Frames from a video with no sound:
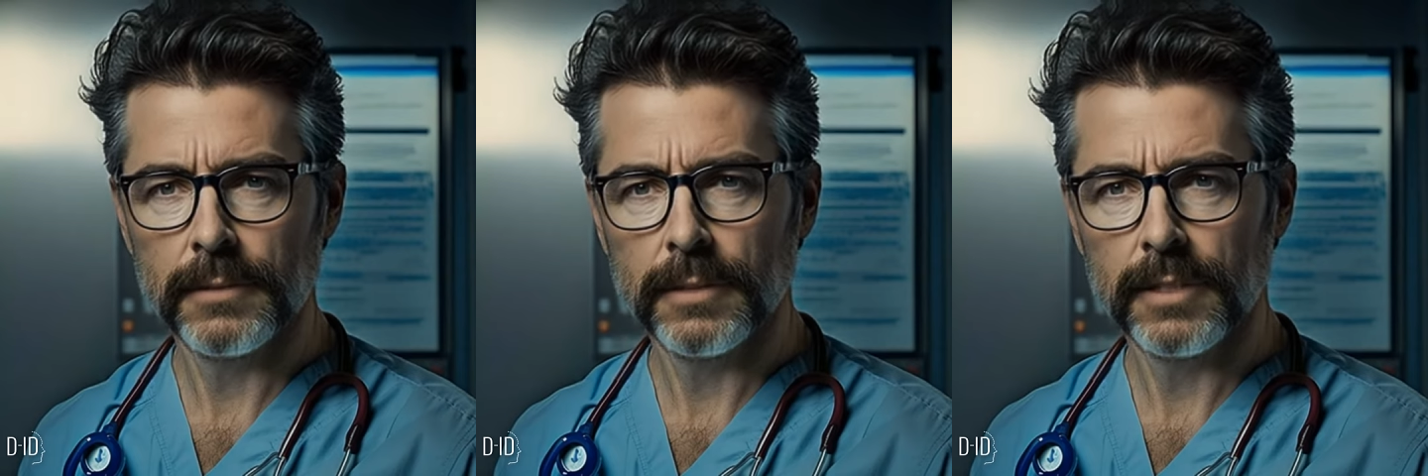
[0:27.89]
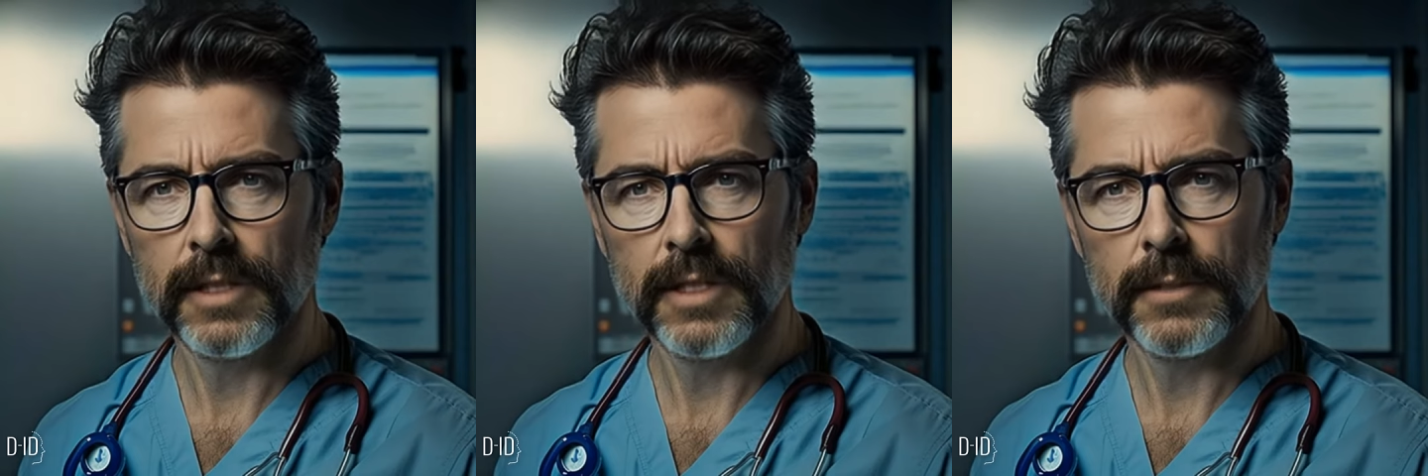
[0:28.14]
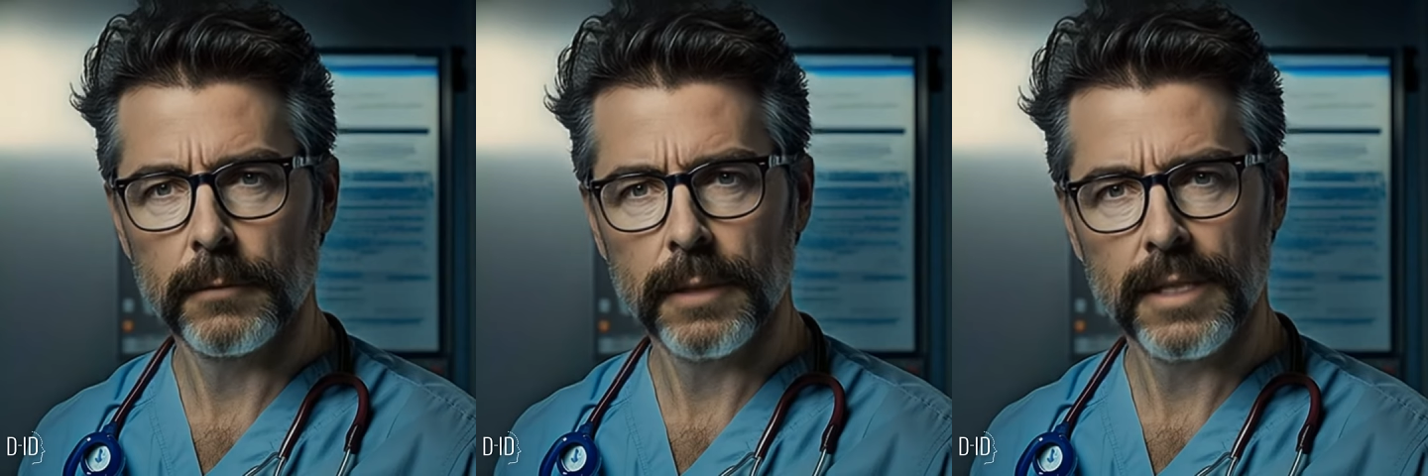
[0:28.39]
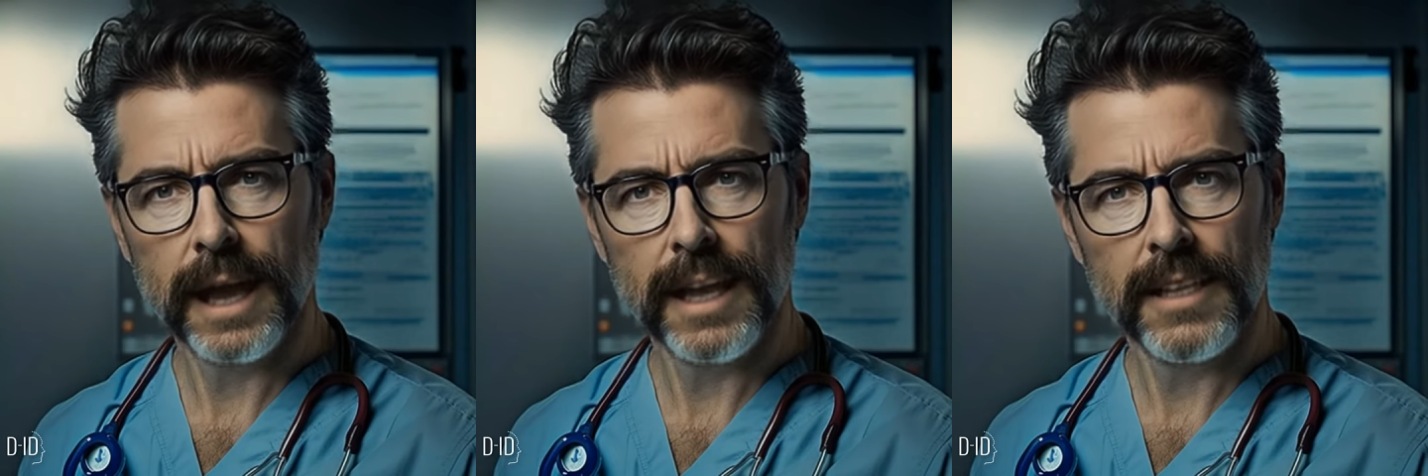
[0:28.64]
such as a
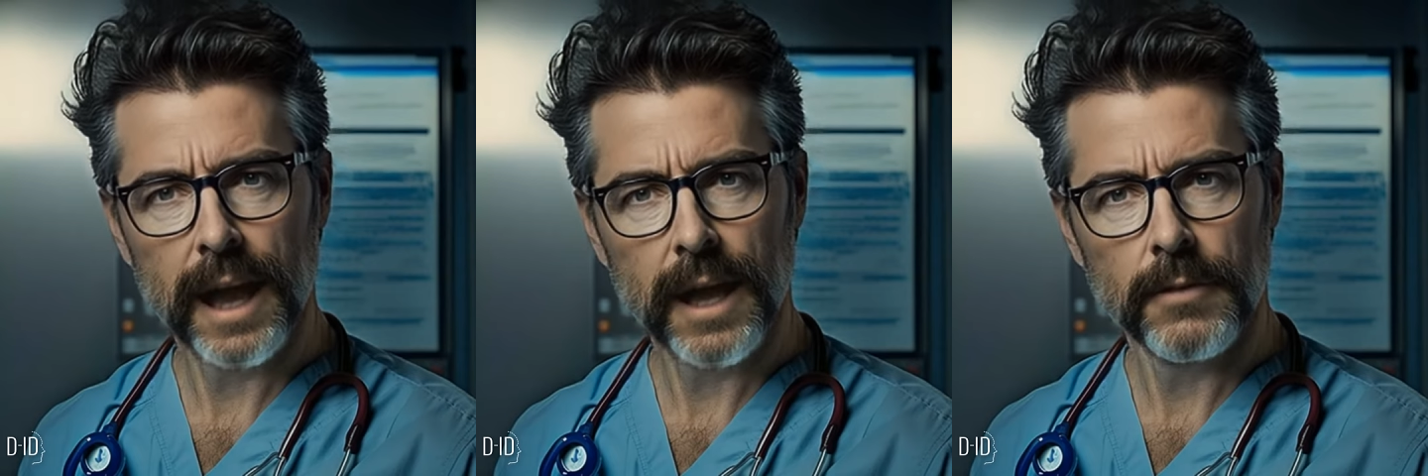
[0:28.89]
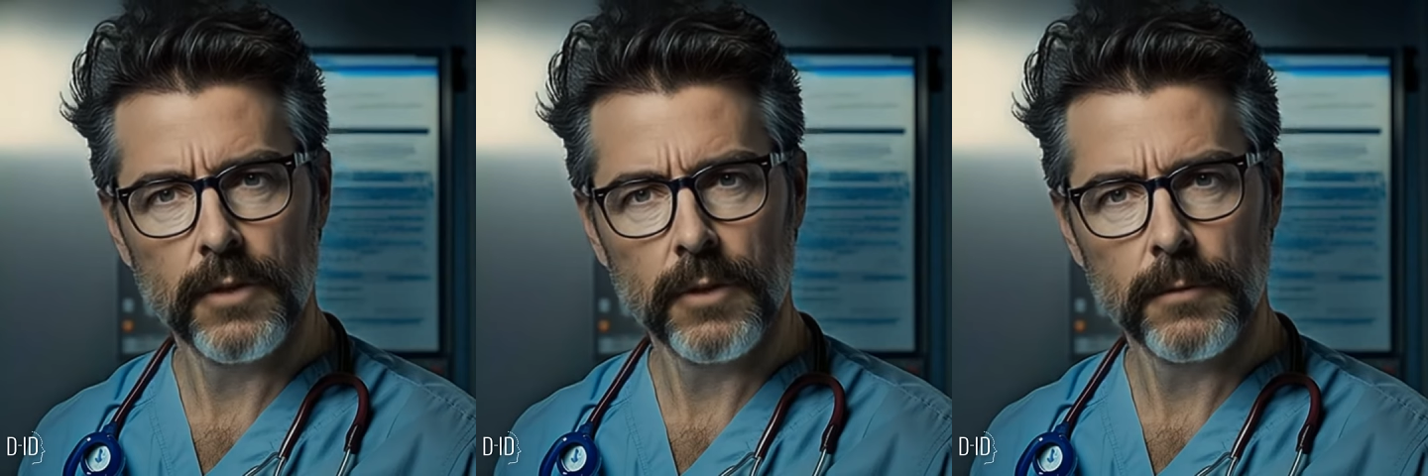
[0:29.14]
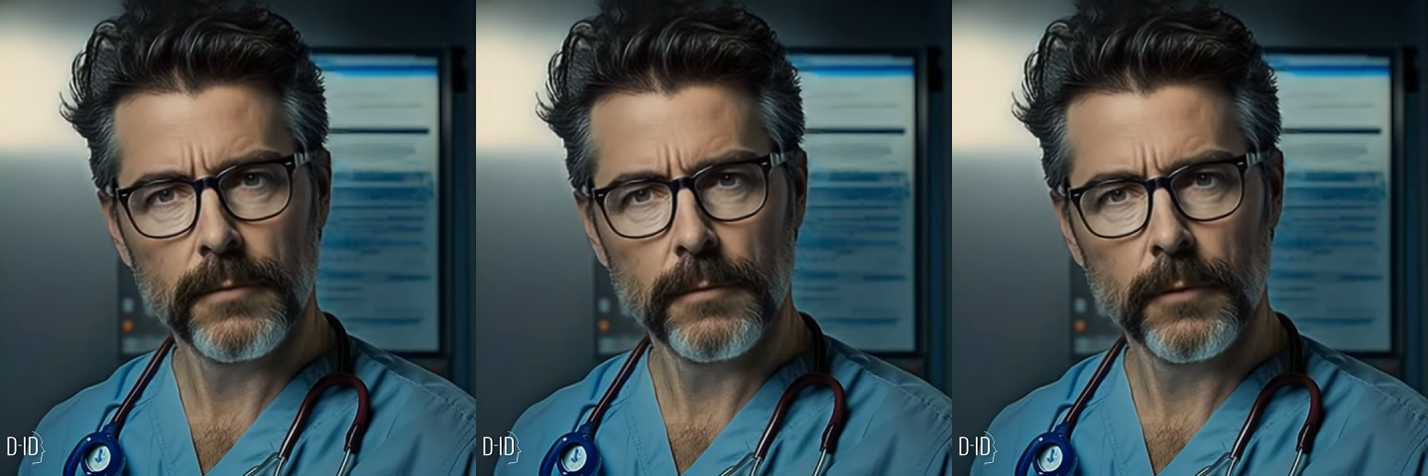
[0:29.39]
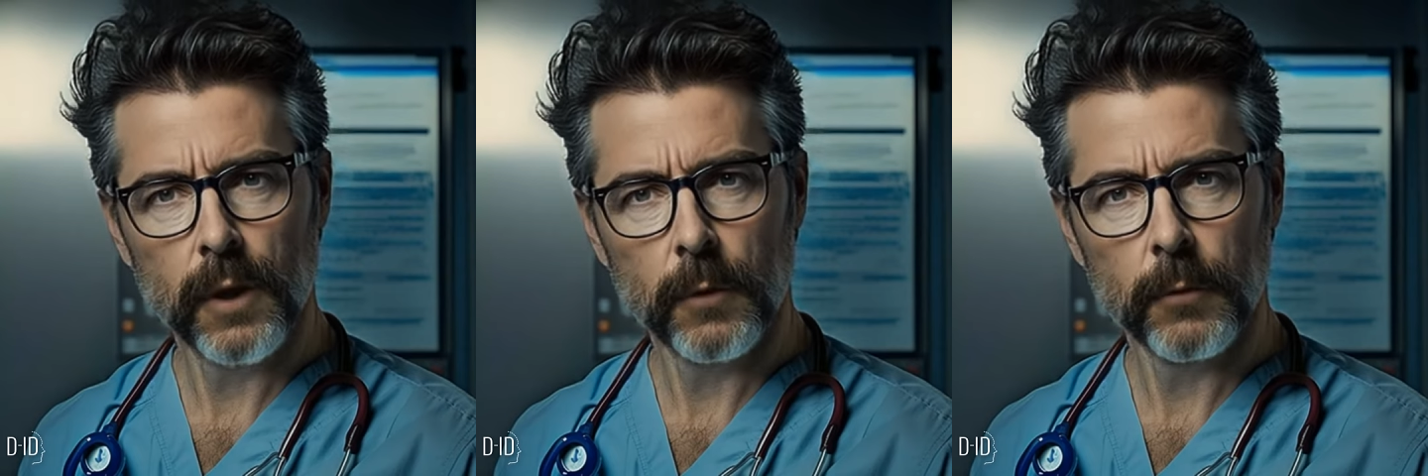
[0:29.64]
midline catheter,
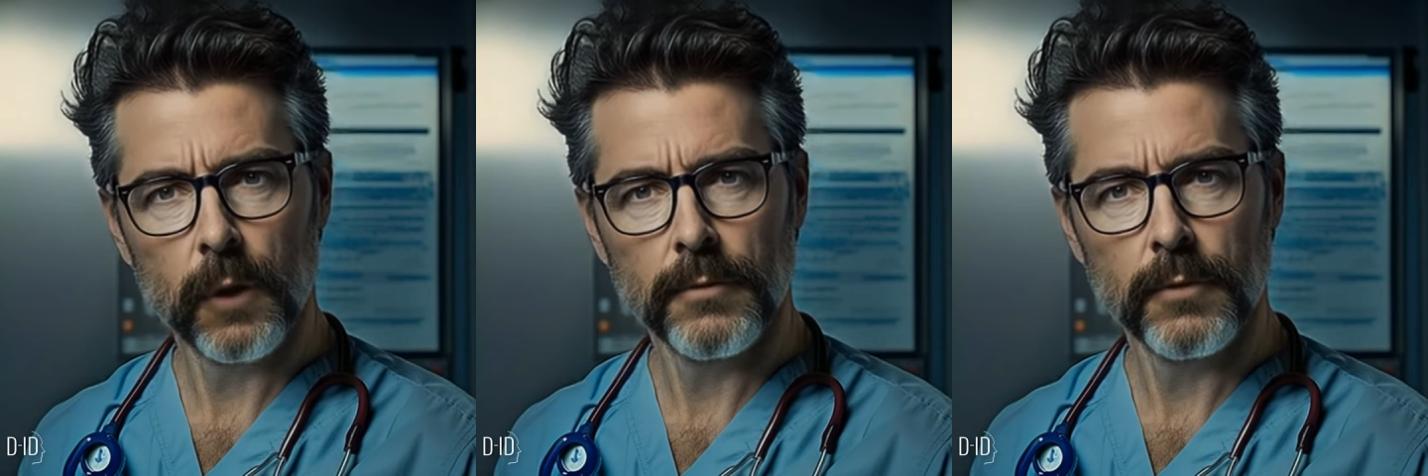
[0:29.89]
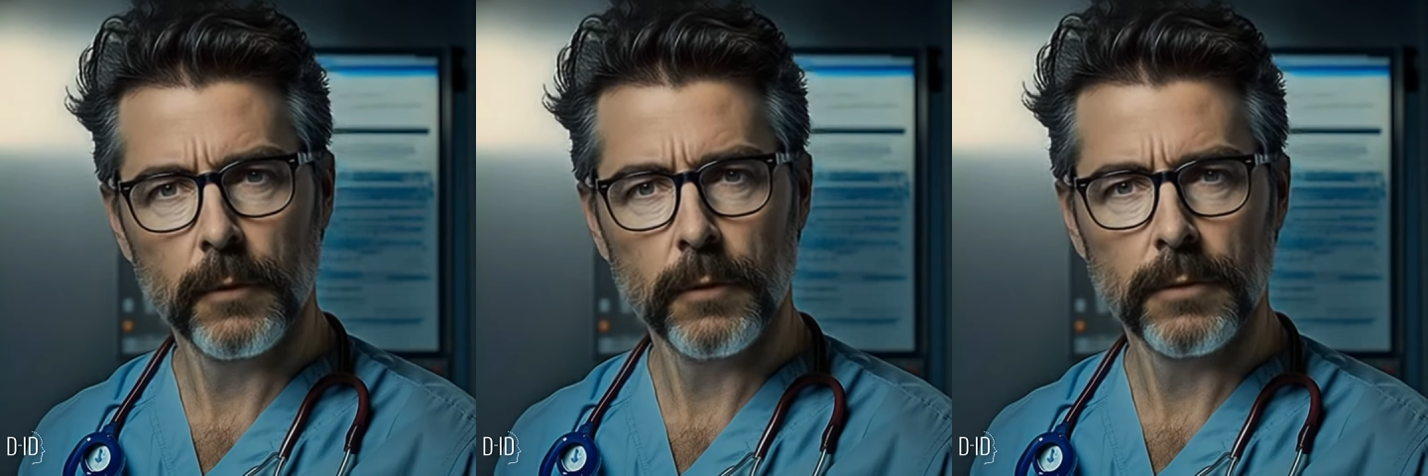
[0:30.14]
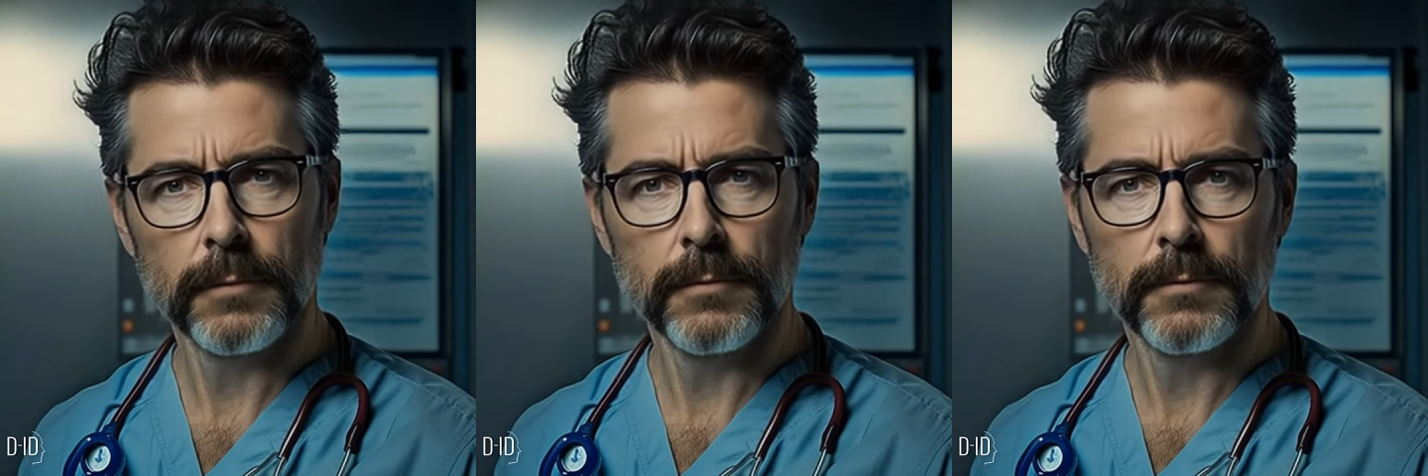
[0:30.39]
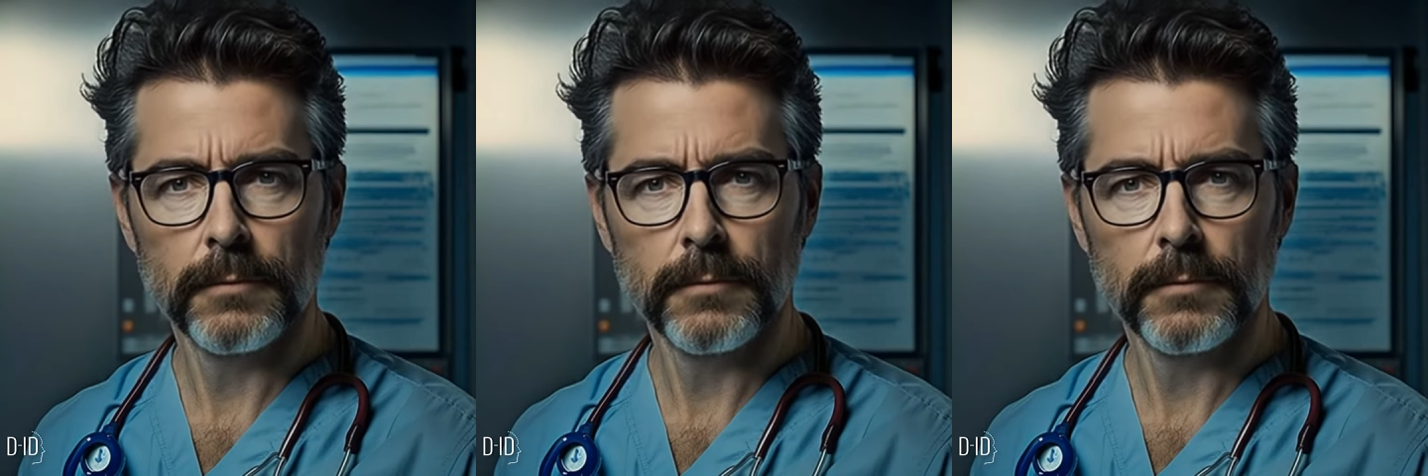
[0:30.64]
are preferable.